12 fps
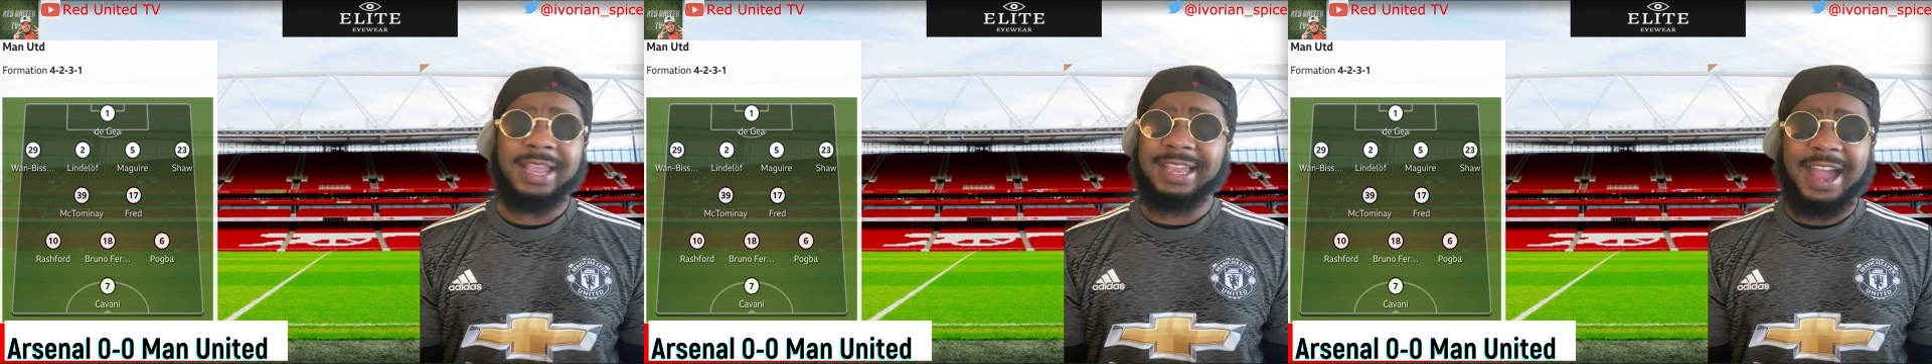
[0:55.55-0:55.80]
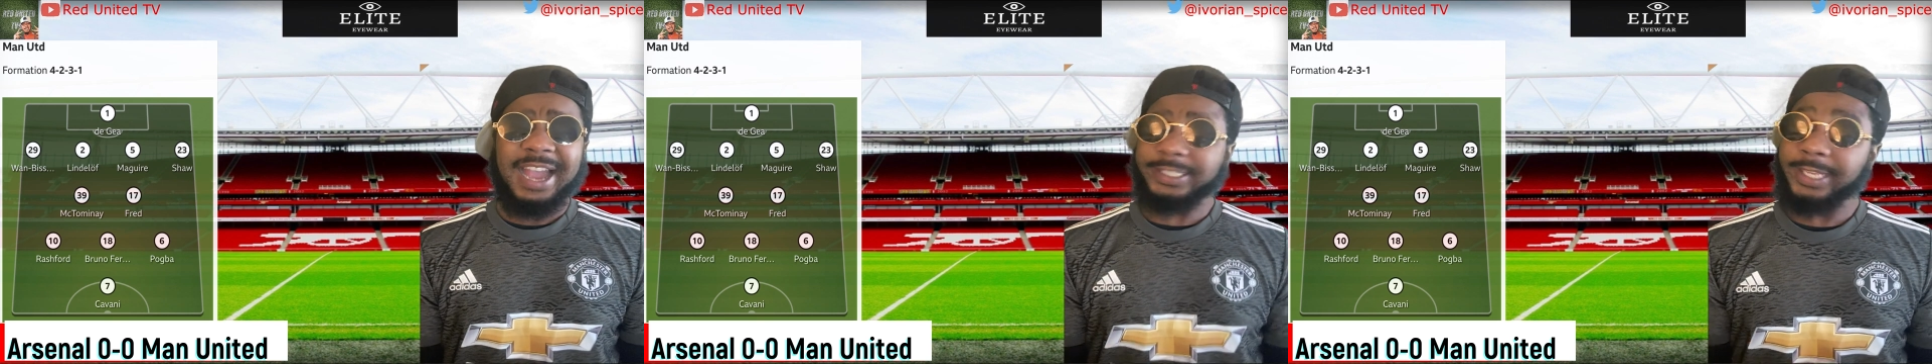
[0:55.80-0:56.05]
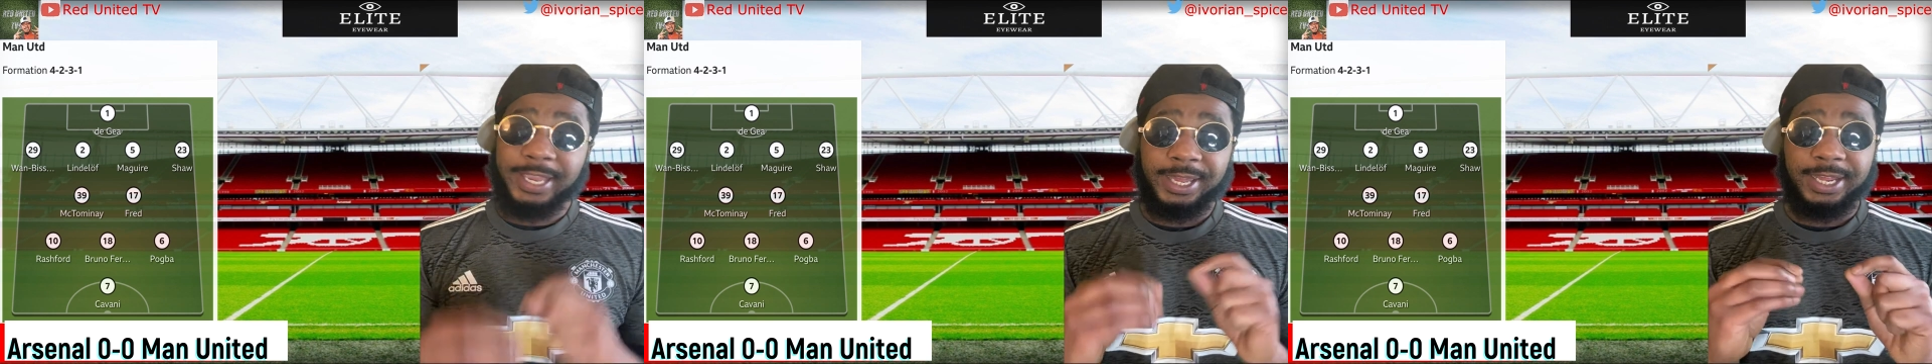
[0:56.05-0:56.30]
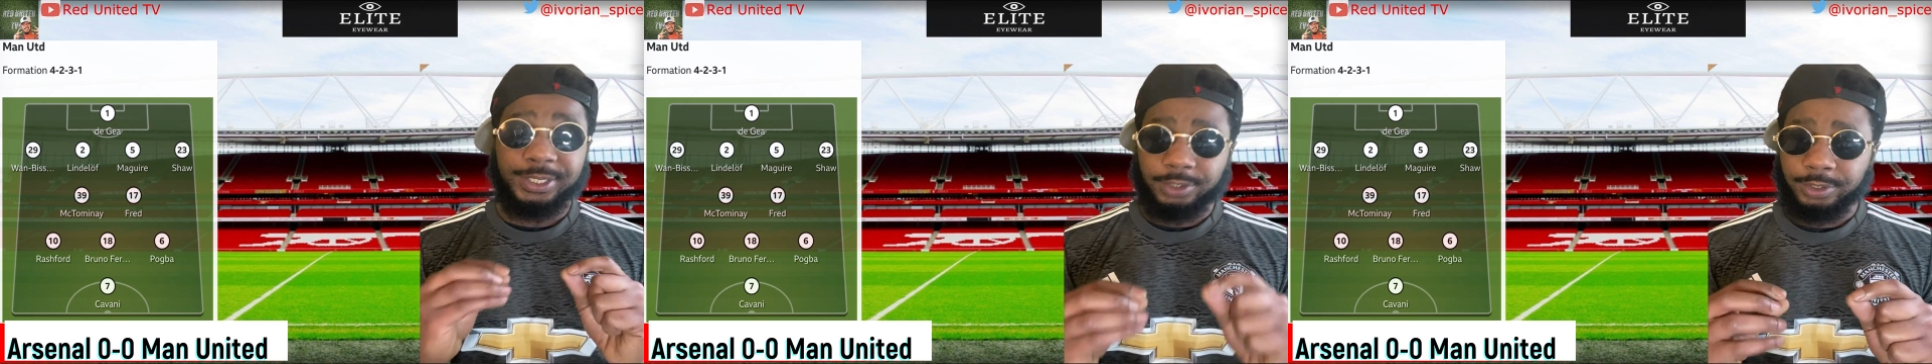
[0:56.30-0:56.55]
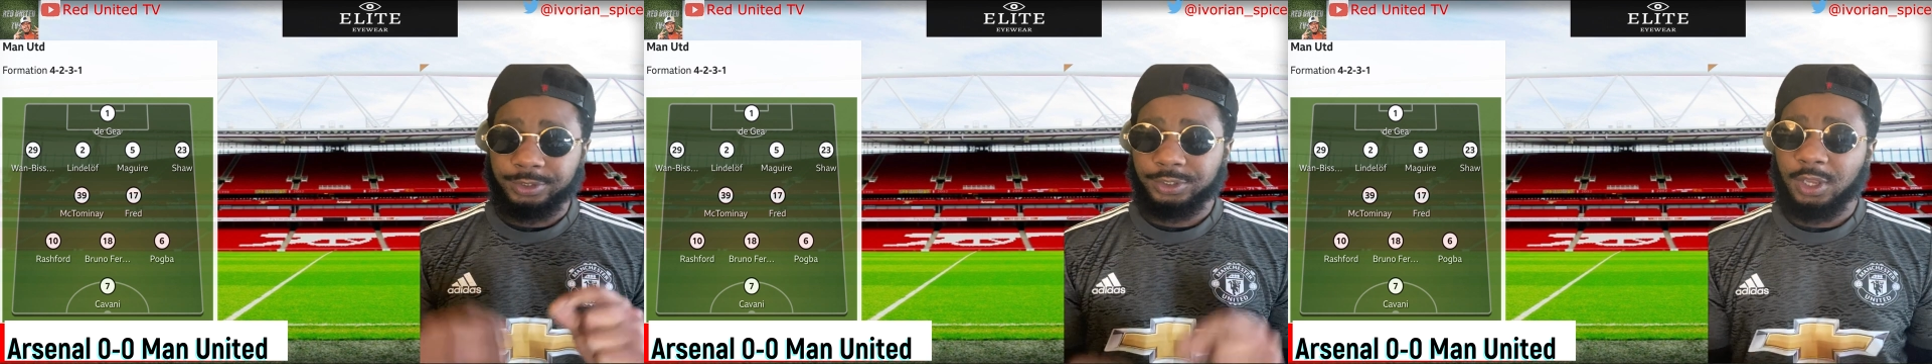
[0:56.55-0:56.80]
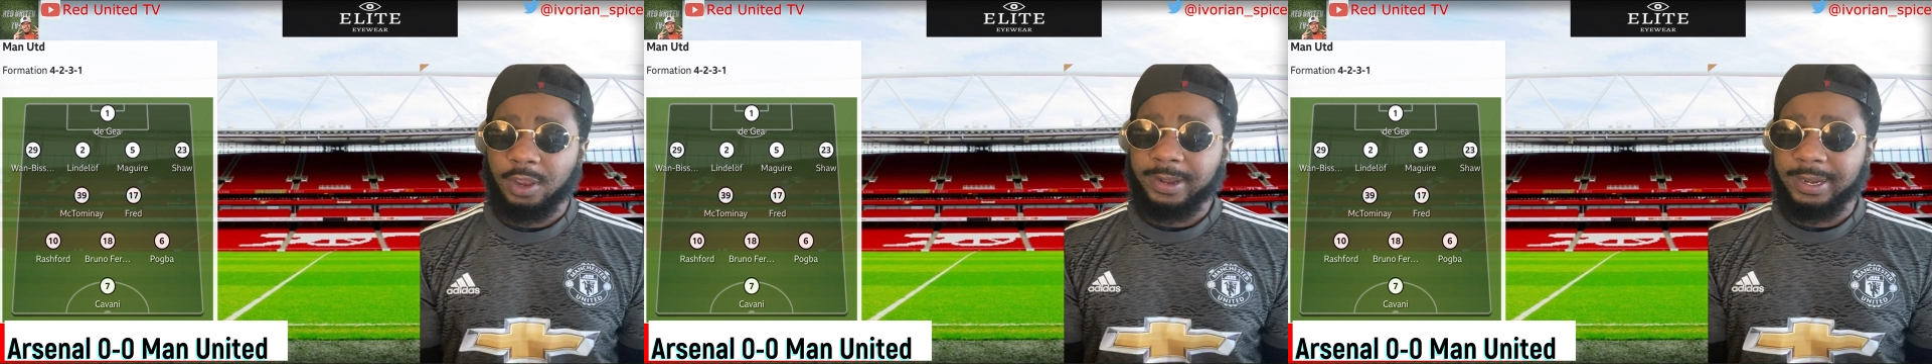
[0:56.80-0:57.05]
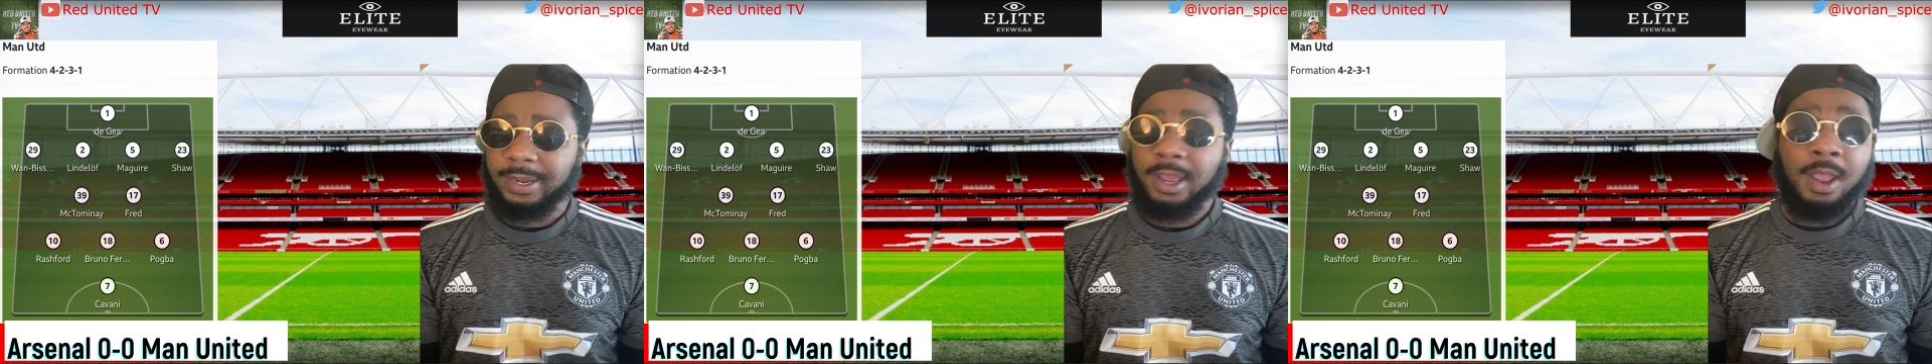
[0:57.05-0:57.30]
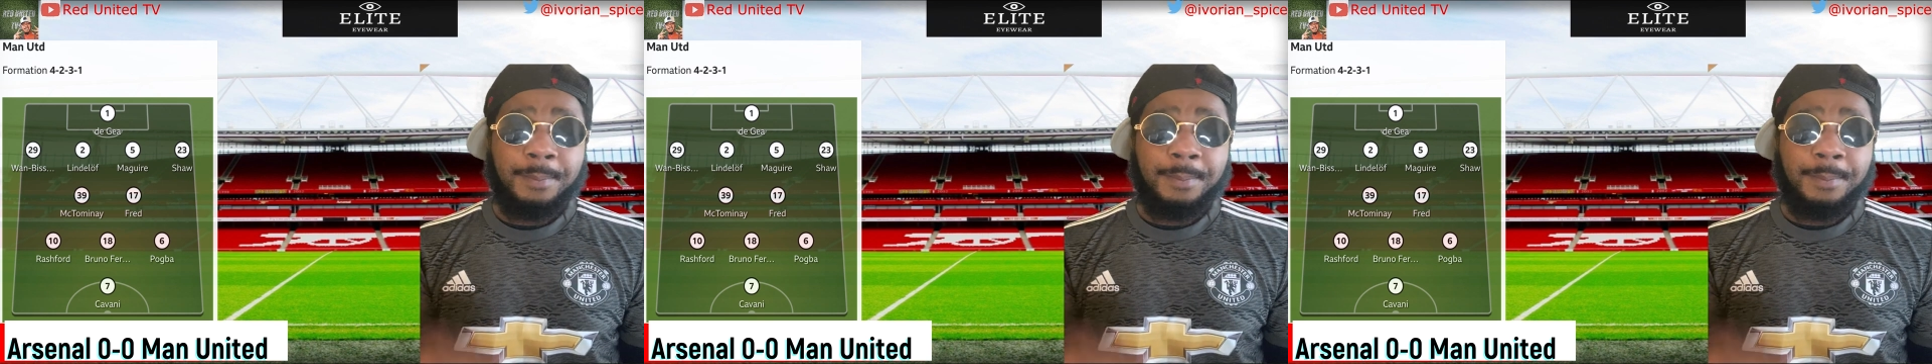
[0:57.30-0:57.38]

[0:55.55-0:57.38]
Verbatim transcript: And guys, it is concerning.